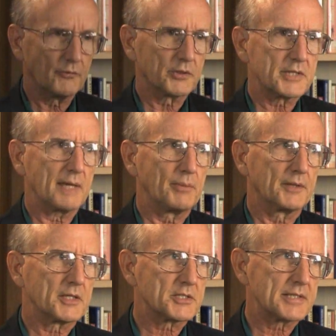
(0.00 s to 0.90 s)
for example,
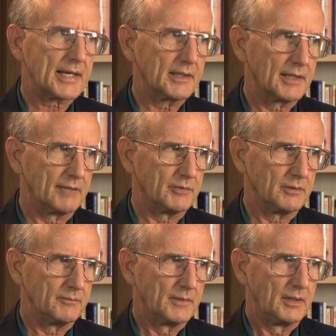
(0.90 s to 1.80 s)
at the second
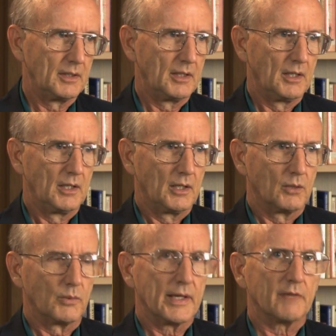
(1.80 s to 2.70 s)
level,
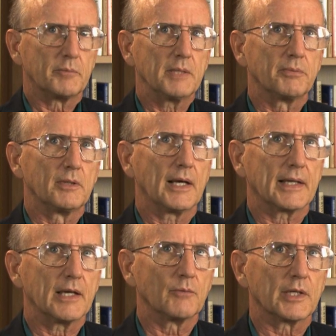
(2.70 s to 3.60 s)
we have people
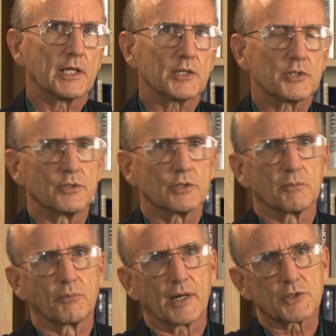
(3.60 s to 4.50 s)
like Henry
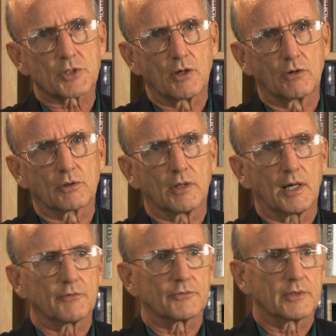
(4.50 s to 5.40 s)
Kissinger, Brent
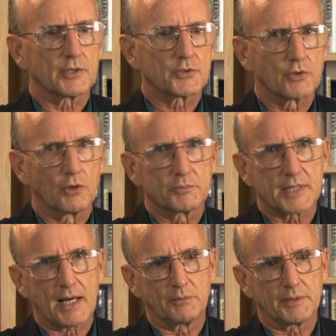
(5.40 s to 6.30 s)
Scowcroft, Strobe
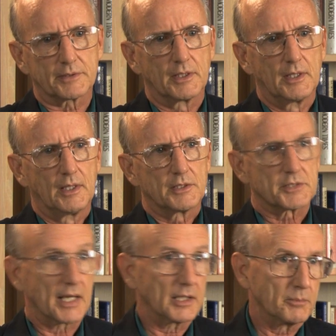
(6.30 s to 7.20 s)
Talbot,
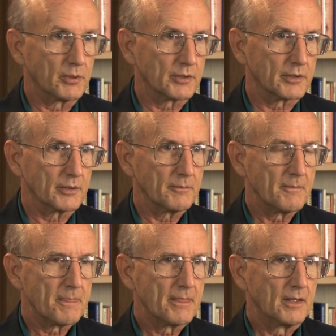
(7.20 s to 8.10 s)
Sandy Berger.
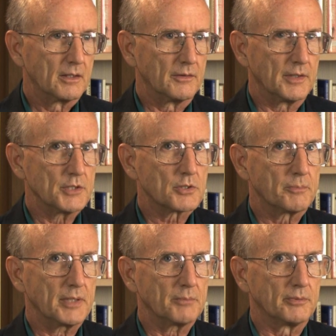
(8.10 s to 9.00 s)
These are
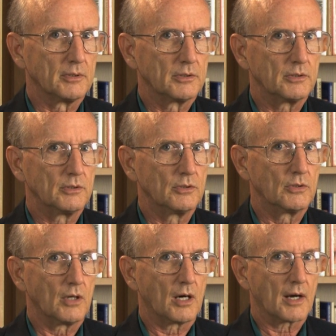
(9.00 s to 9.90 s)
people
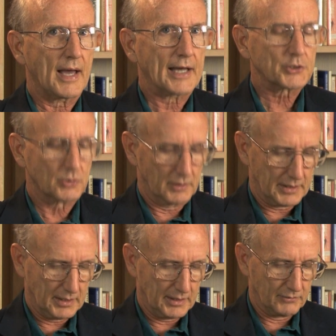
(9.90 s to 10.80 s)
who are
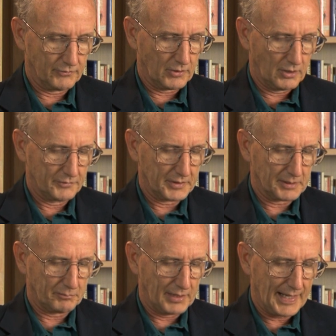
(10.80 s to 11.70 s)
actually involved in
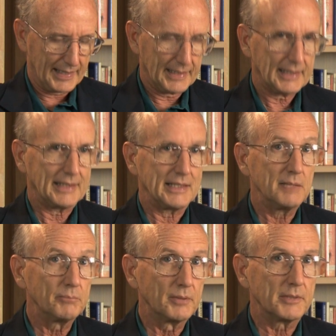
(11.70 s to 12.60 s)
the planning and
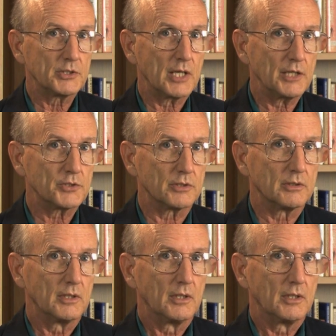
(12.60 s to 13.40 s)
implementation